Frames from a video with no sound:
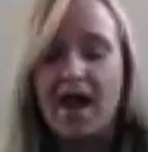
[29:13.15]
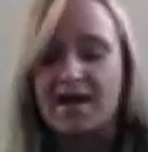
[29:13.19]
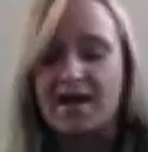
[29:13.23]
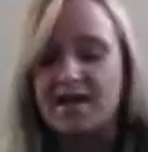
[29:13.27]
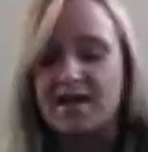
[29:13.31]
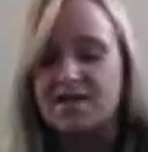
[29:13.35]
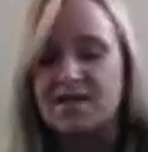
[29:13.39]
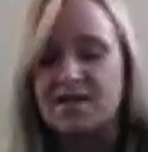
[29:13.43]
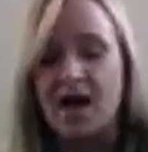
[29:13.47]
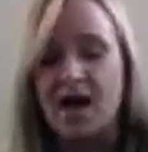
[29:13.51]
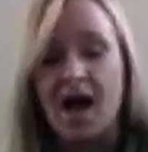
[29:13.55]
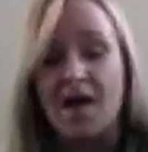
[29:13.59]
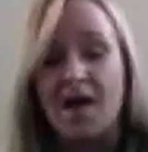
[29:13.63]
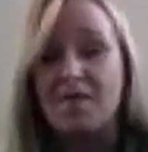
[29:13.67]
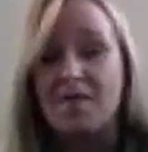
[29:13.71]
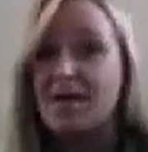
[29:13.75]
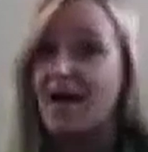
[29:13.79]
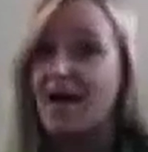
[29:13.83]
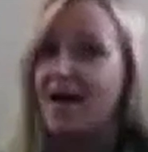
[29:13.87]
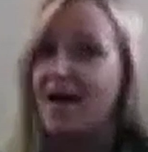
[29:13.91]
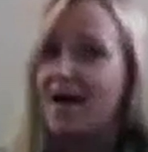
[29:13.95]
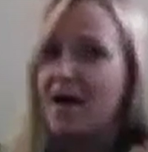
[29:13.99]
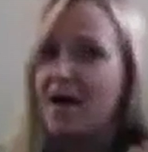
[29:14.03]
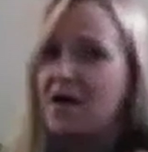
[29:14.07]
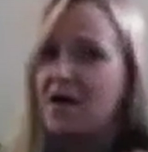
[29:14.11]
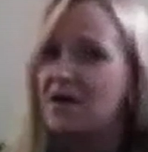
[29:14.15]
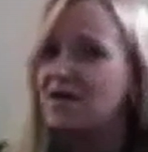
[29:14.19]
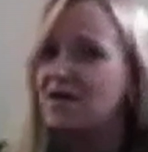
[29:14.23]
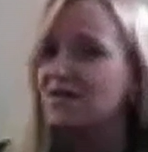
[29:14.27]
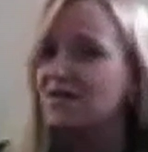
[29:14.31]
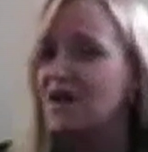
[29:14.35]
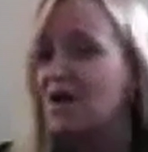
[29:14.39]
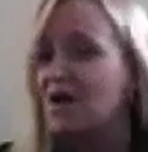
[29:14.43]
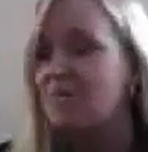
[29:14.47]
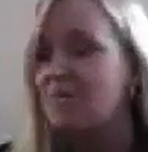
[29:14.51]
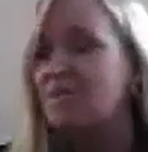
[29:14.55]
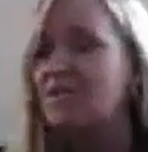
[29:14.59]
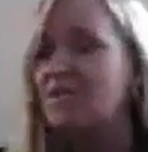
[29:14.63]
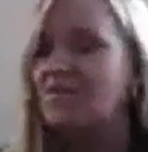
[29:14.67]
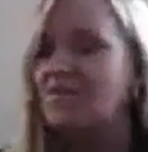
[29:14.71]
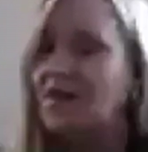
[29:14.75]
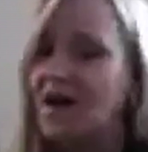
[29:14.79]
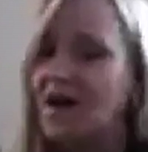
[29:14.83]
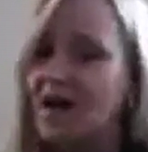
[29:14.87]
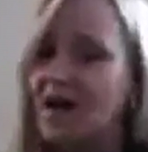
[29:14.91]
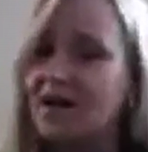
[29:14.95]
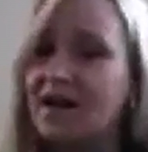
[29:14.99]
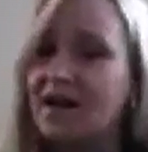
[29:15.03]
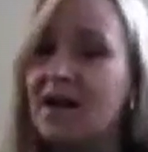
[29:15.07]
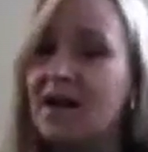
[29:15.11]
anytime we
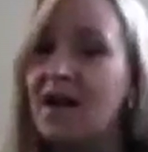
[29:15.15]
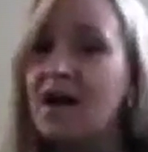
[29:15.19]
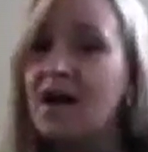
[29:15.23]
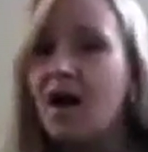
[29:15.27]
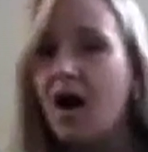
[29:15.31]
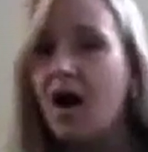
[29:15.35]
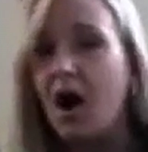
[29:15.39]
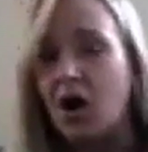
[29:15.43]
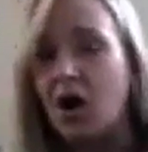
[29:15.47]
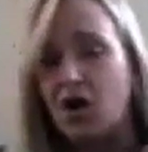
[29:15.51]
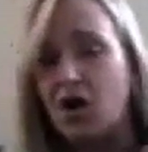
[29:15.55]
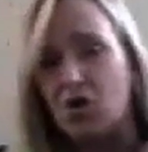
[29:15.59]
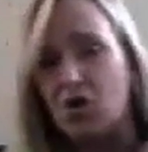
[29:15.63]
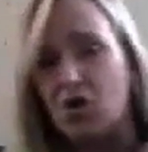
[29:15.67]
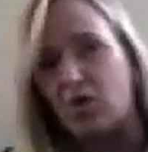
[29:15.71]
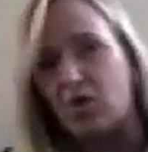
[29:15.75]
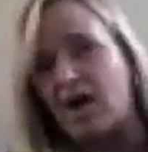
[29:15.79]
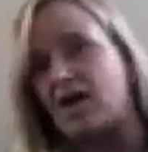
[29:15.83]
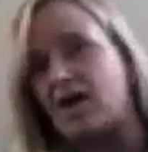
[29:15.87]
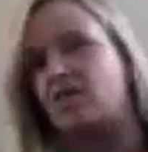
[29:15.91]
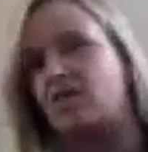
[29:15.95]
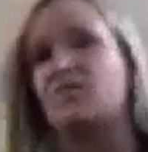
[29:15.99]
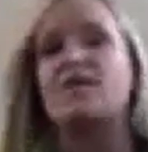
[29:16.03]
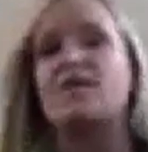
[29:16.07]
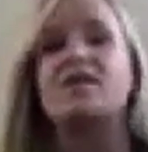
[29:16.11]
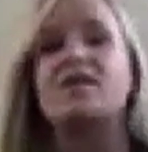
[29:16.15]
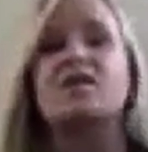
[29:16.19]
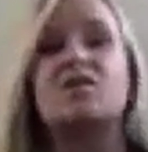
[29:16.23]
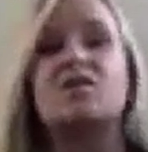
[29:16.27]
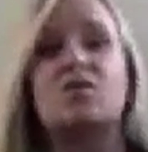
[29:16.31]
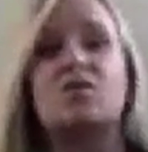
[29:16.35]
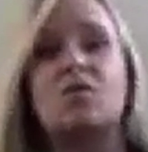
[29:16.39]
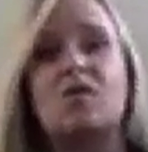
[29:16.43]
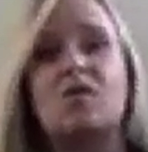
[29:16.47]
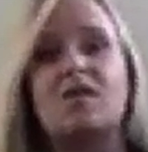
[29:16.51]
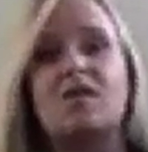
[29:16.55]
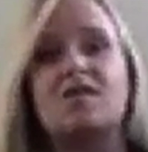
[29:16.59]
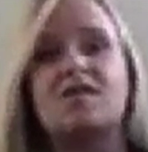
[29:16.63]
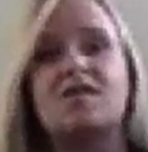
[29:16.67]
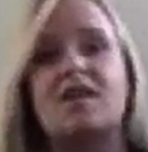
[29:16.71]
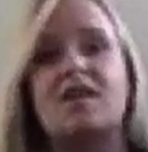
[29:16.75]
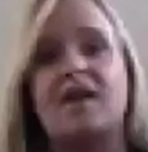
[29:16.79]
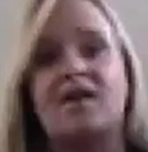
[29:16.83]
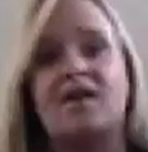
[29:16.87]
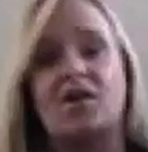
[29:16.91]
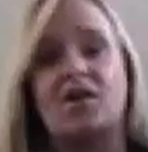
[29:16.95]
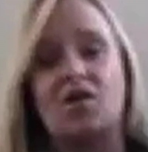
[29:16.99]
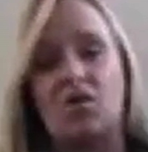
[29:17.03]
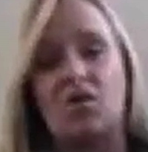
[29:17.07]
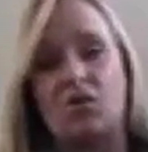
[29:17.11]
find a great resource
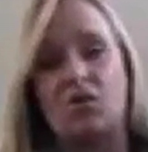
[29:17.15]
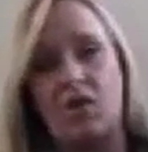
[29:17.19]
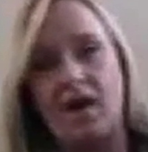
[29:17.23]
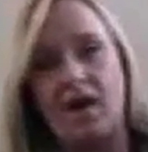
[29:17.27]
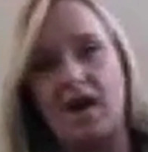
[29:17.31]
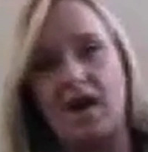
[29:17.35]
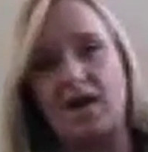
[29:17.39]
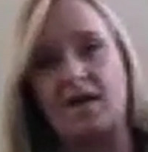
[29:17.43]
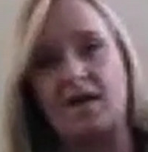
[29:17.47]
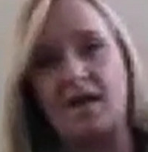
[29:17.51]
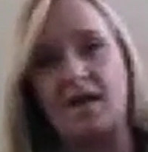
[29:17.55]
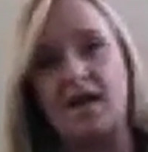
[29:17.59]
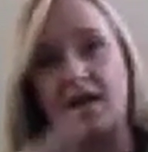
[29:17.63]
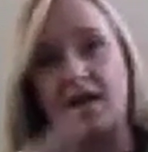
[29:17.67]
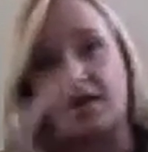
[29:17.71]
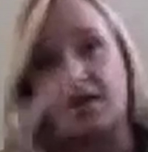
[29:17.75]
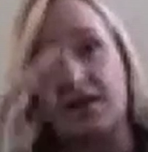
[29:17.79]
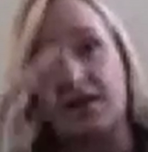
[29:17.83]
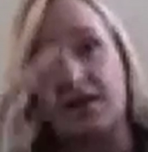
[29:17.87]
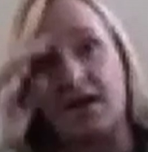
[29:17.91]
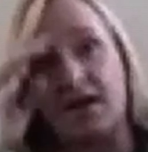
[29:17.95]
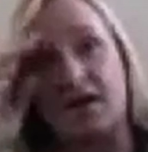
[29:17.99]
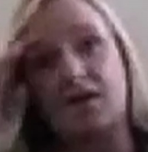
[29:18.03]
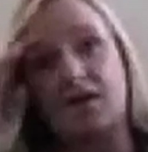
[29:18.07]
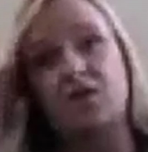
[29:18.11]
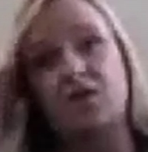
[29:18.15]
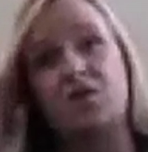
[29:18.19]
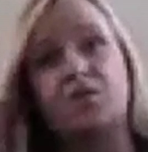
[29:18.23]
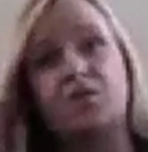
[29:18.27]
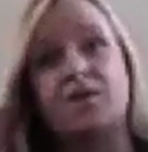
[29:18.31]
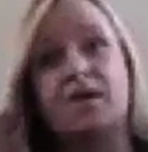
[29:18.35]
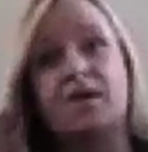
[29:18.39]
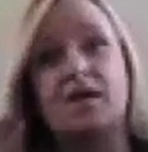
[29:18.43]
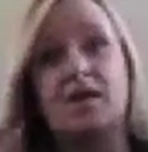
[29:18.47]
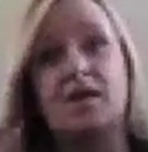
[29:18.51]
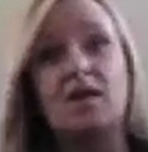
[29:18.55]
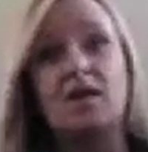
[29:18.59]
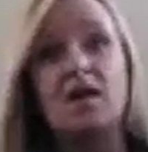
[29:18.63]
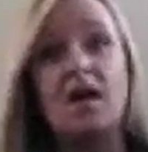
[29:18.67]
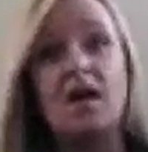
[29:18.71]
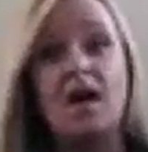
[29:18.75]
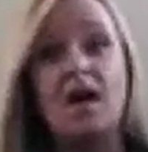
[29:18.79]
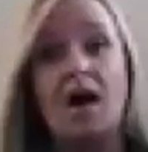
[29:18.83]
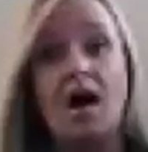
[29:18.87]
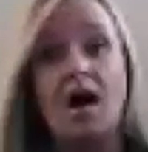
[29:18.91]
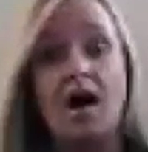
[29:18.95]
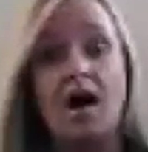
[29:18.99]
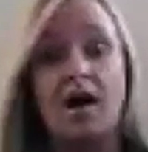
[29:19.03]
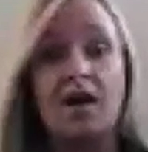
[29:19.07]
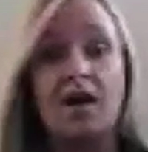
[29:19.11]
and a great in-country
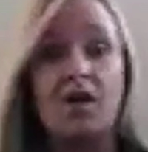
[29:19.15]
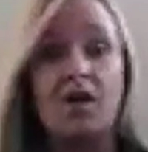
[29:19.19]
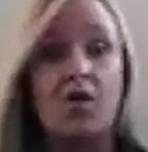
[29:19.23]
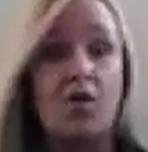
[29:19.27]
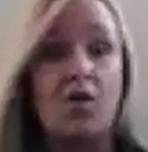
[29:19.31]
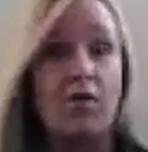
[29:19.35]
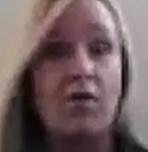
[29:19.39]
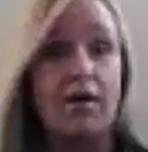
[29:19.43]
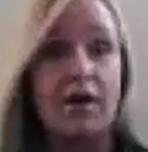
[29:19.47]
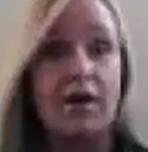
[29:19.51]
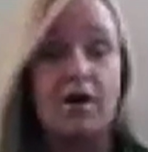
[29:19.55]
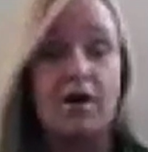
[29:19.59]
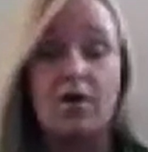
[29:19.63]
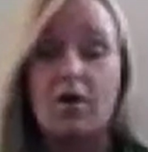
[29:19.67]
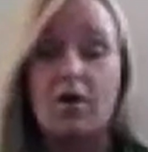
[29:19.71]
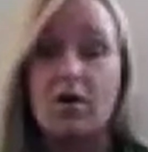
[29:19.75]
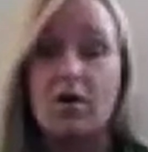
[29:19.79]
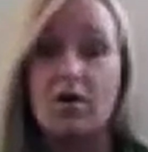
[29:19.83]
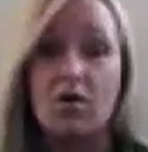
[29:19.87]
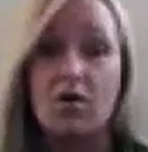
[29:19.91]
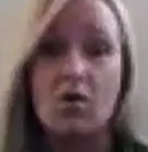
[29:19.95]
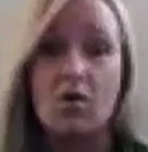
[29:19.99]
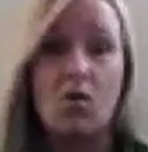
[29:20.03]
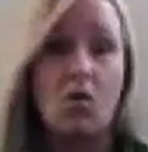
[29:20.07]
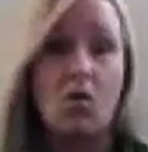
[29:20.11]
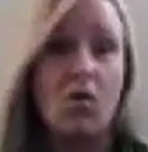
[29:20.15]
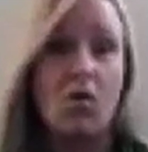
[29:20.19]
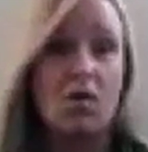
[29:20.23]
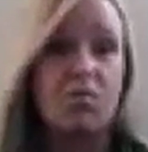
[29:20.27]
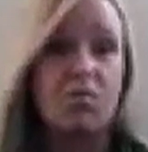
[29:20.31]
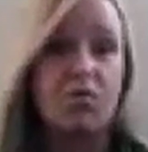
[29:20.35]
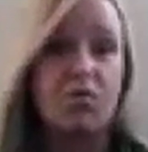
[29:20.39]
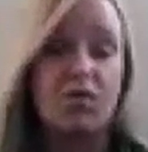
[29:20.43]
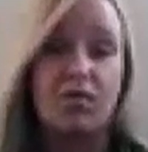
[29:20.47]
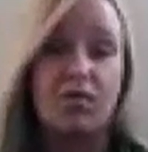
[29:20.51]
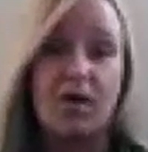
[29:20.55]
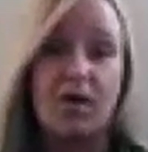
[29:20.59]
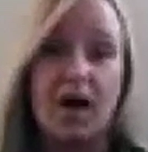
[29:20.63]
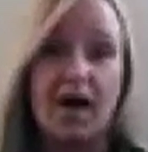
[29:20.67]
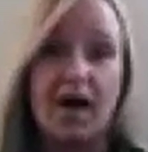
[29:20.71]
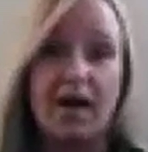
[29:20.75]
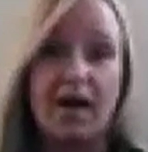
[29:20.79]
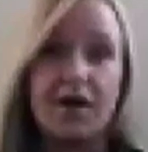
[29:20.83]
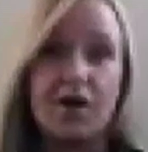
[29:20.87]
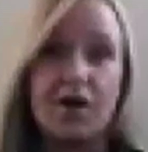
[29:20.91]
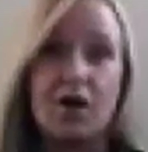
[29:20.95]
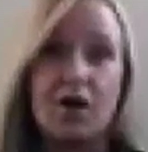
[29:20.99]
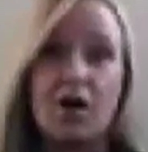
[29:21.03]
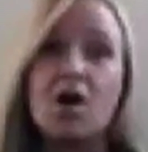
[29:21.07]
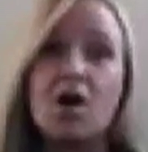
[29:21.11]
courier or
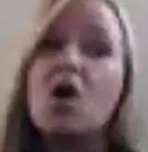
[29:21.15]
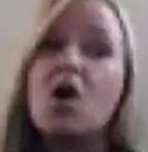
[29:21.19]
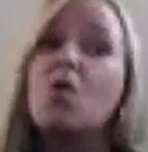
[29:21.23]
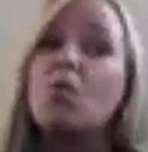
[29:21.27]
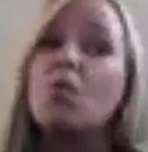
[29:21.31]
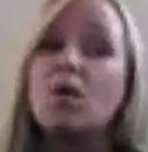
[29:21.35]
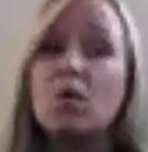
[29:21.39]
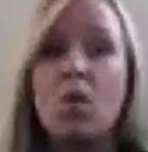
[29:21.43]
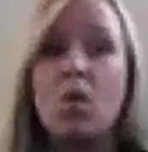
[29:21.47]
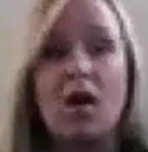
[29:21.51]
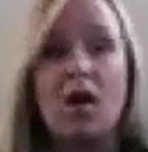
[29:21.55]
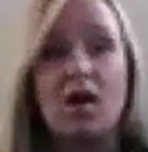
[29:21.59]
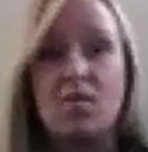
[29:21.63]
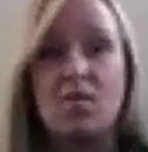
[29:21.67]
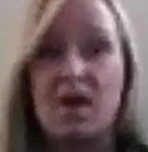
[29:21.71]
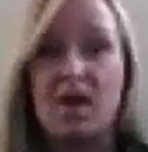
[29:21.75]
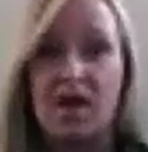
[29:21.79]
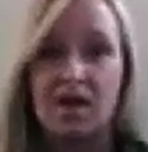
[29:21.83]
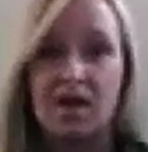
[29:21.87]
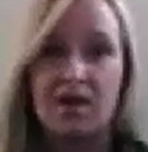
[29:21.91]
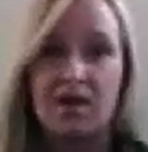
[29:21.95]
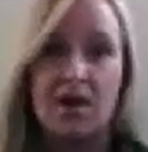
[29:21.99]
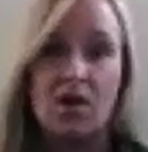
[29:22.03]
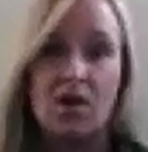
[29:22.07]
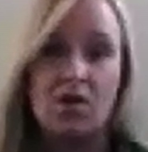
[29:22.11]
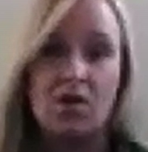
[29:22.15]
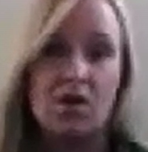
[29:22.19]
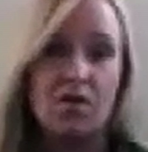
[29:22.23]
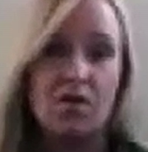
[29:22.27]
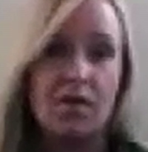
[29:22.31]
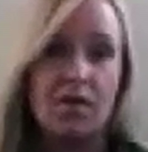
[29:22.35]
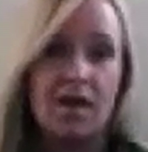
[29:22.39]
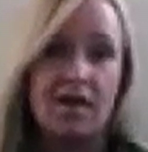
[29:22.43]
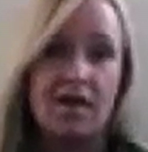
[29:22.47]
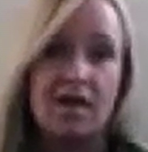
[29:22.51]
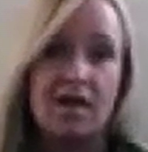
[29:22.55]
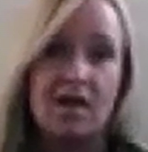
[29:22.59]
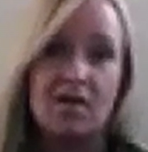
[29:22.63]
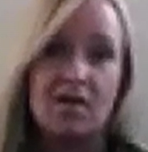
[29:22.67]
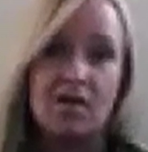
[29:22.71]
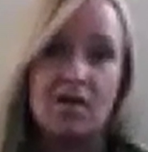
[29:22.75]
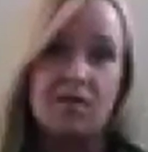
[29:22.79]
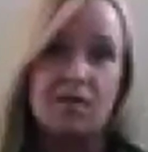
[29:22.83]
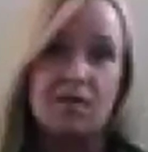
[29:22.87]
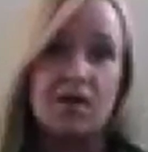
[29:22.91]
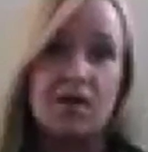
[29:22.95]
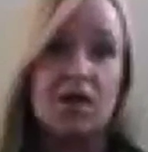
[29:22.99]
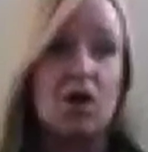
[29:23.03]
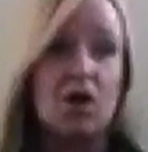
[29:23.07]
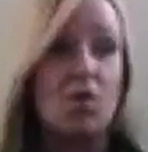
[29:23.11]
provider, we want to make a note of it
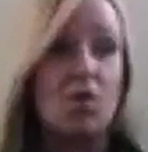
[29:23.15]
and,